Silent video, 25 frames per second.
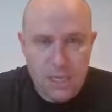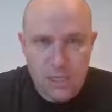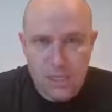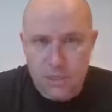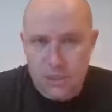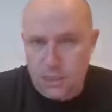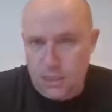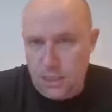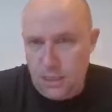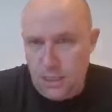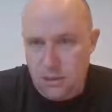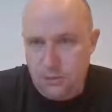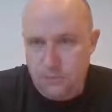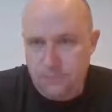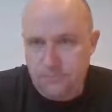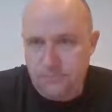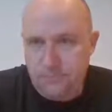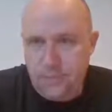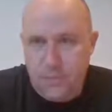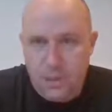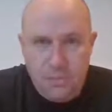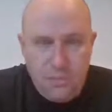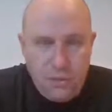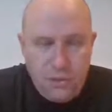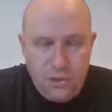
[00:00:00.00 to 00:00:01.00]
So I'm
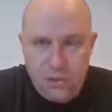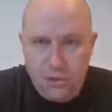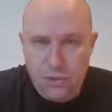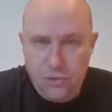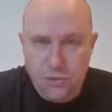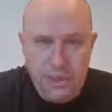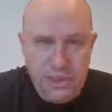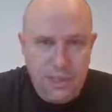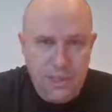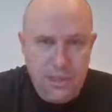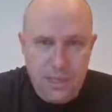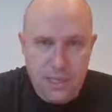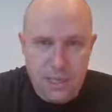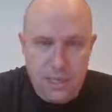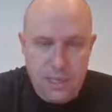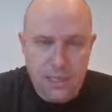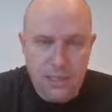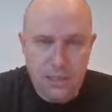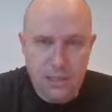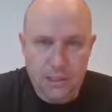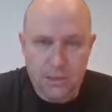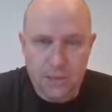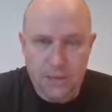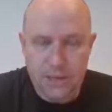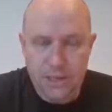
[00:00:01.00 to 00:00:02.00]
not sure which is the
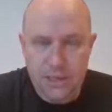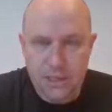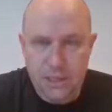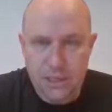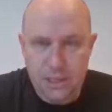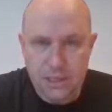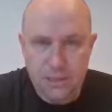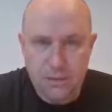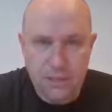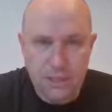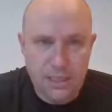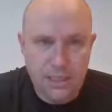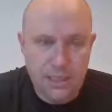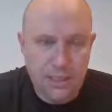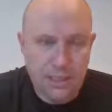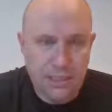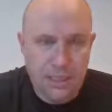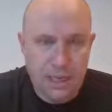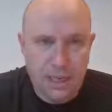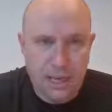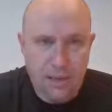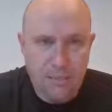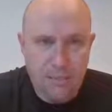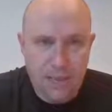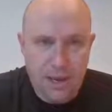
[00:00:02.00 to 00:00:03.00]
easiest way to do this.
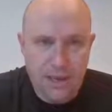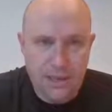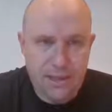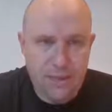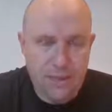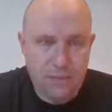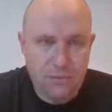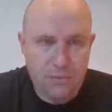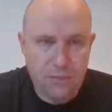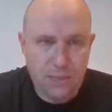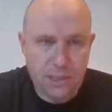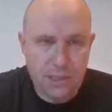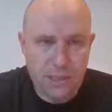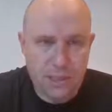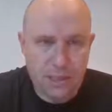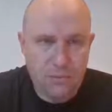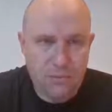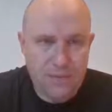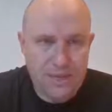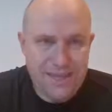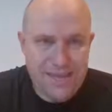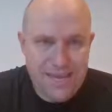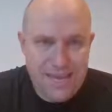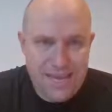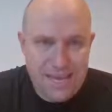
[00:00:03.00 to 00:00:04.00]
I think we'll
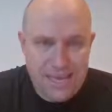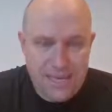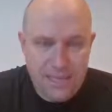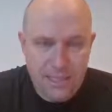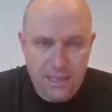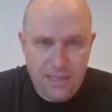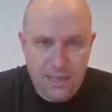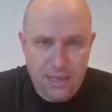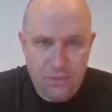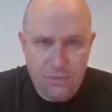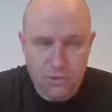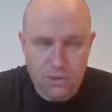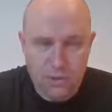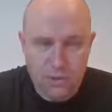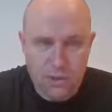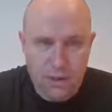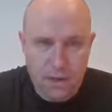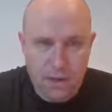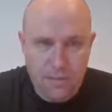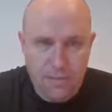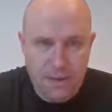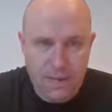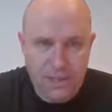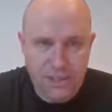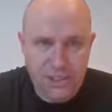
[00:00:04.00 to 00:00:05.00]
start with these and then we'll
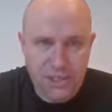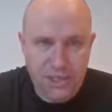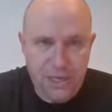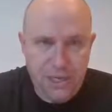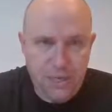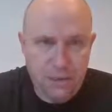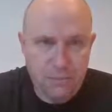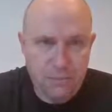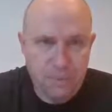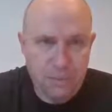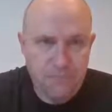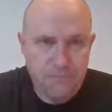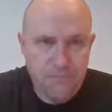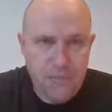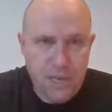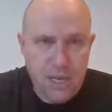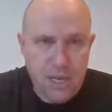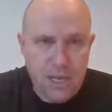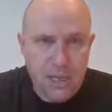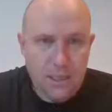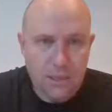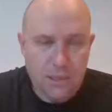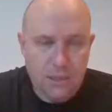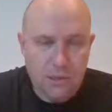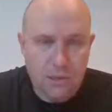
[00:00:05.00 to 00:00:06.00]
try and match it up.
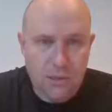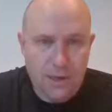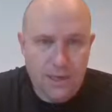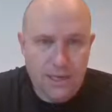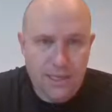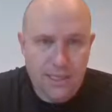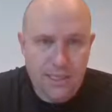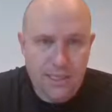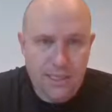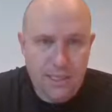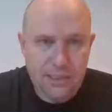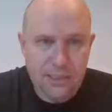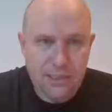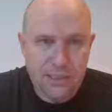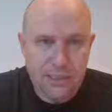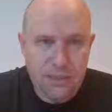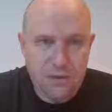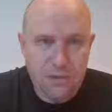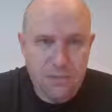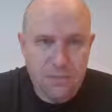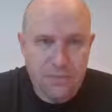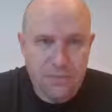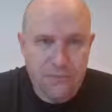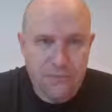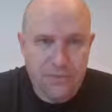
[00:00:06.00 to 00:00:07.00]
So when I see a
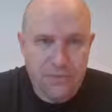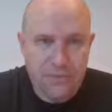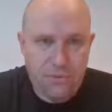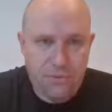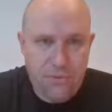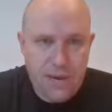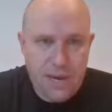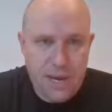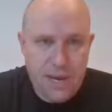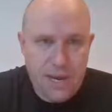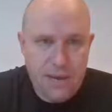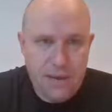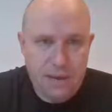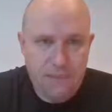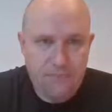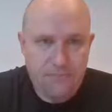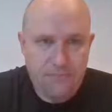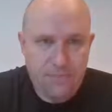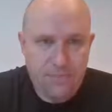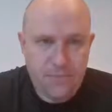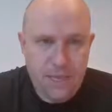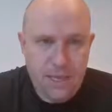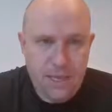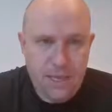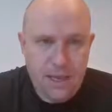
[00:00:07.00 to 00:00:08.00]
slope of 3,
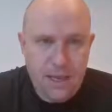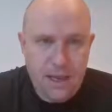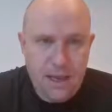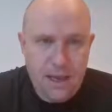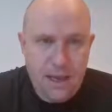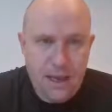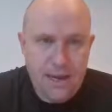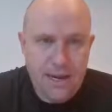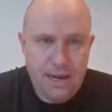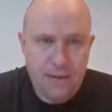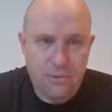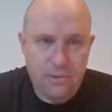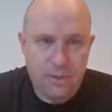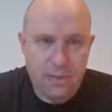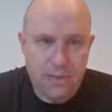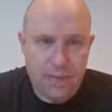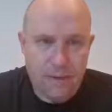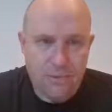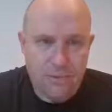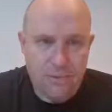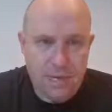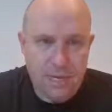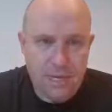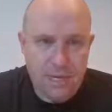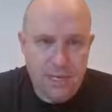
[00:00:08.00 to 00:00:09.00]
I know that
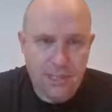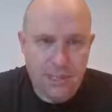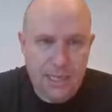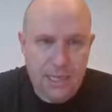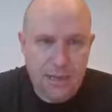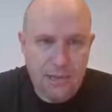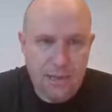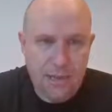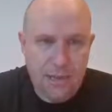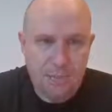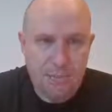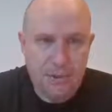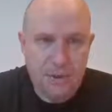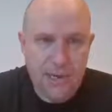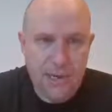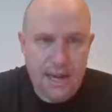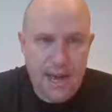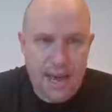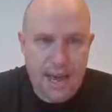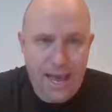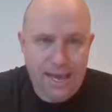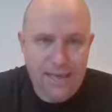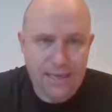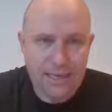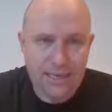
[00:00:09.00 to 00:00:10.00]
that means that I'm going to put
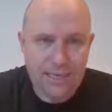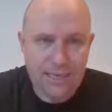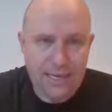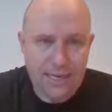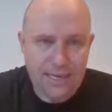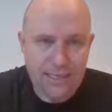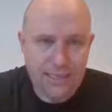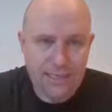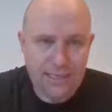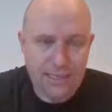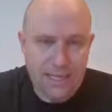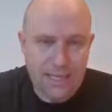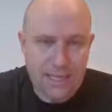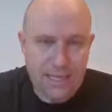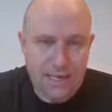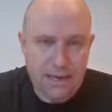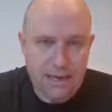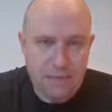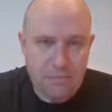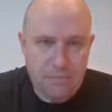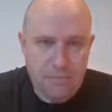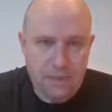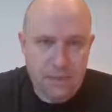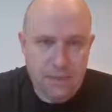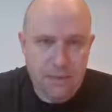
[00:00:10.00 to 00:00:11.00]
an x next to that
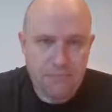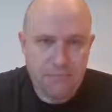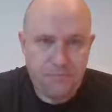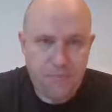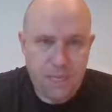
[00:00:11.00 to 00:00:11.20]
number.